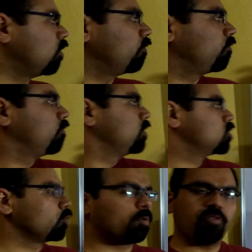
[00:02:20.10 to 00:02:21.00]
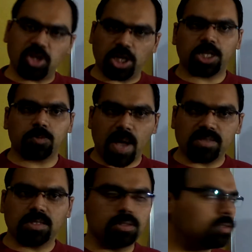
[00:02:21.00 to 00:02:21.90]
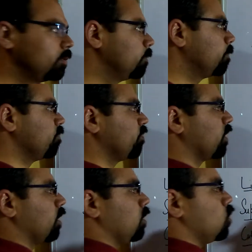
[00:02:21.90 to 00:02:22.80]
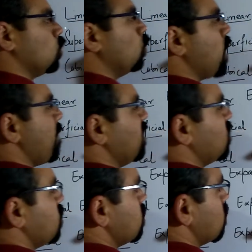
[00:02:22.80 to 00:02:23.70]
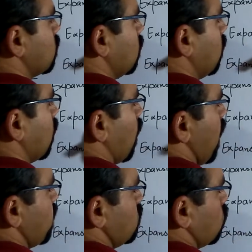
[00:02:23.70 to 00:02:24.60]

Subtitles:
of superficial expansion, two dimensions, and